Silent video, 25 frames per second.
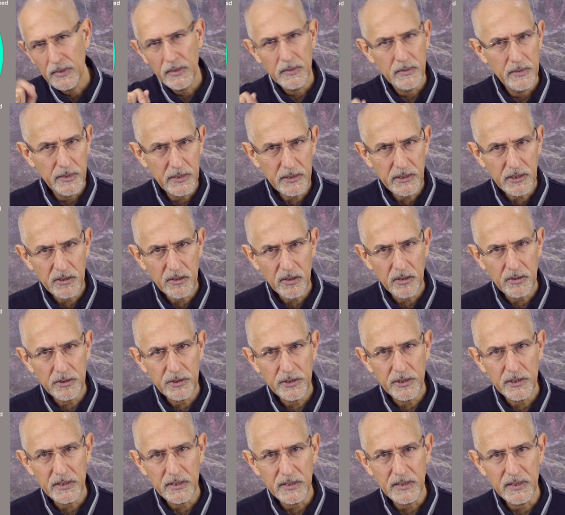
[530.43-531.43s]
This
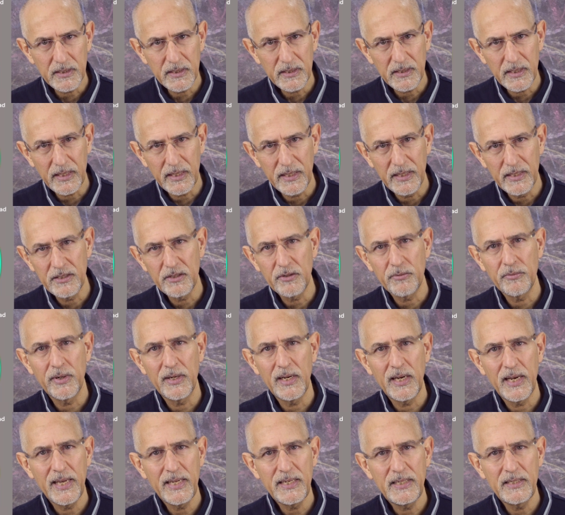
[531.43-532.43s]
consciousness is
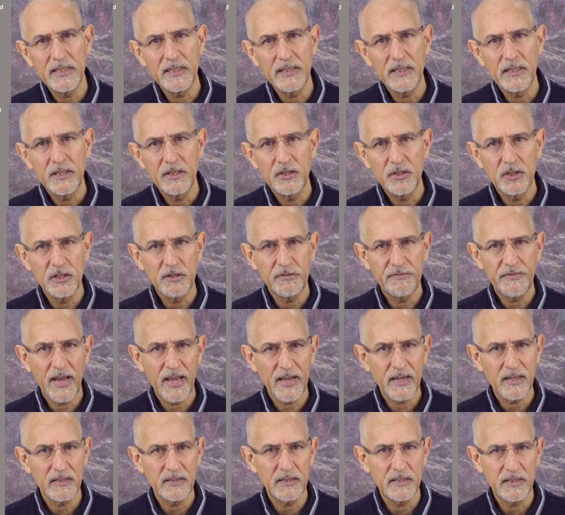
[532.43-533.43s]
related to the
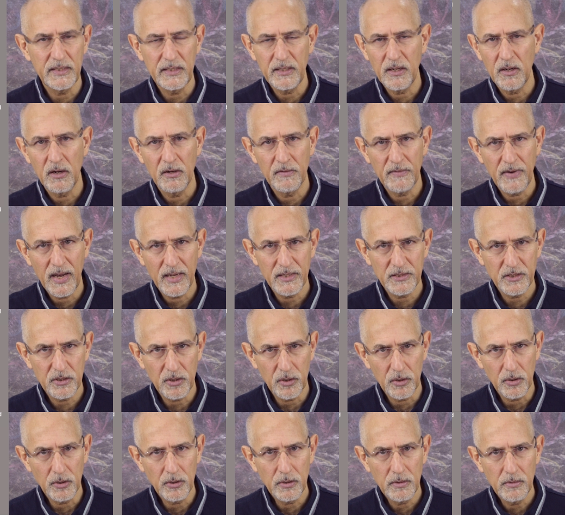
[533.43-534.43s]
faculty of our
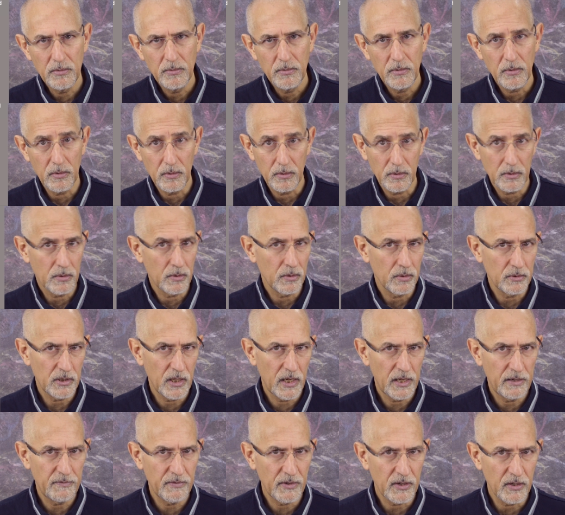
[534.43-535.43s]
soul or causal
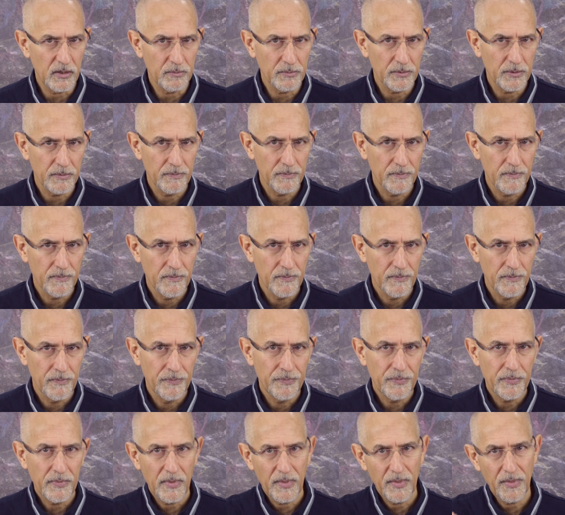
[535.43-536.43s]
envelope.
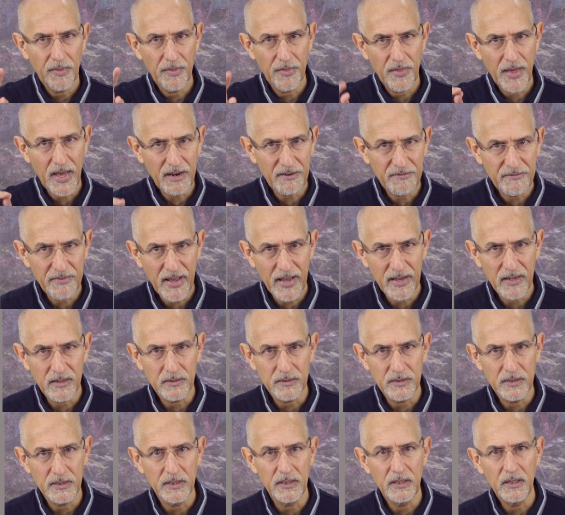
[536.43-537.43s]
That
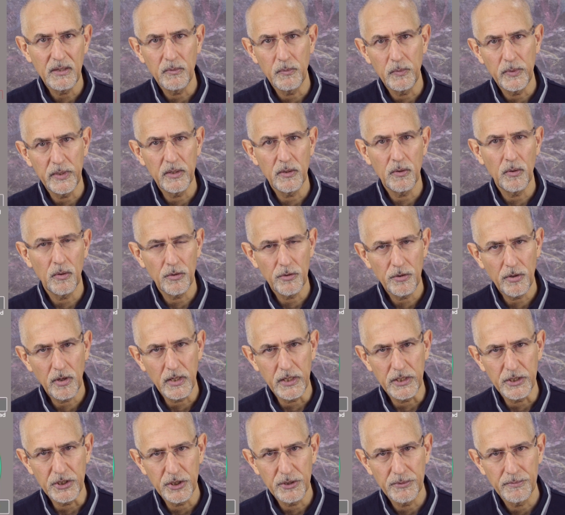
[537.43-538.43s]
faculty we call
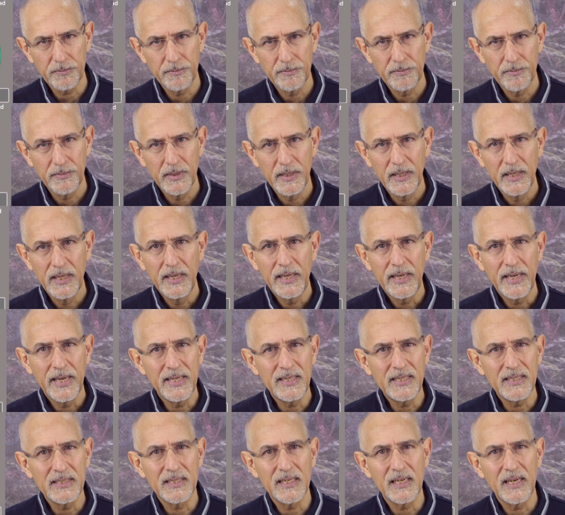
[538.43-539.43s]
knowledge.
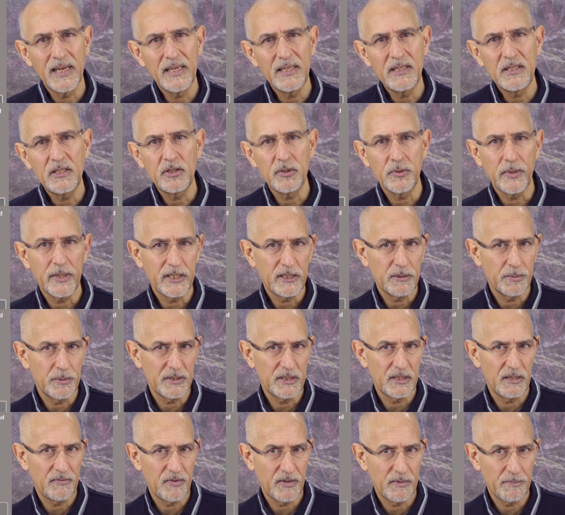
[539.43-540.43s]
It is linked to a
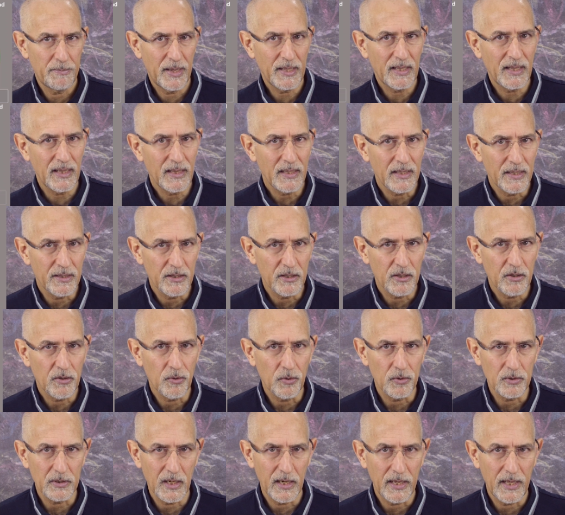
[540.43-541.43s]
specific petal in the
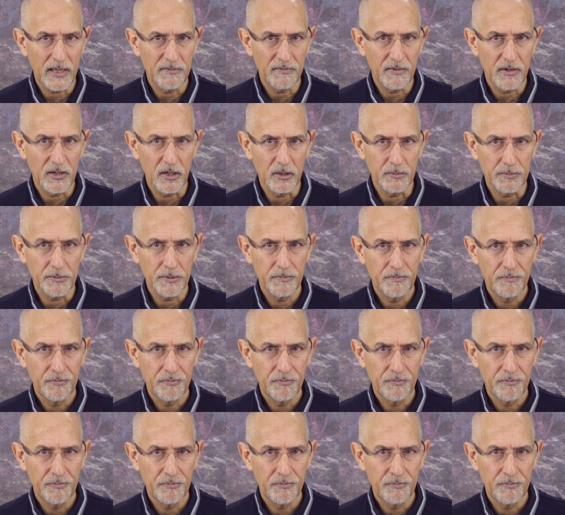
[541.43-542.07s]
causal envelope.